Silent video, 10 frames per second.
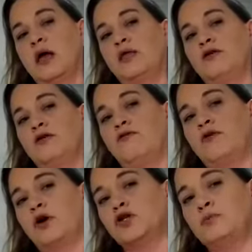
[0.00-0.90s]
The
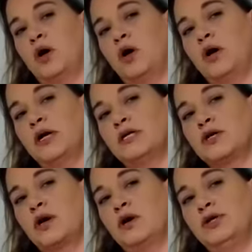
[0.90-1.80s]
first part is
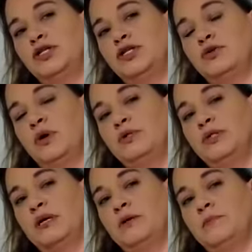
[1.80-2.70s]
called the
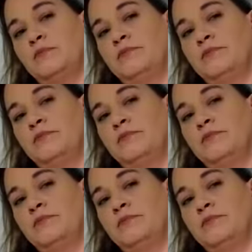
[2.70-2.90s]
duodenum.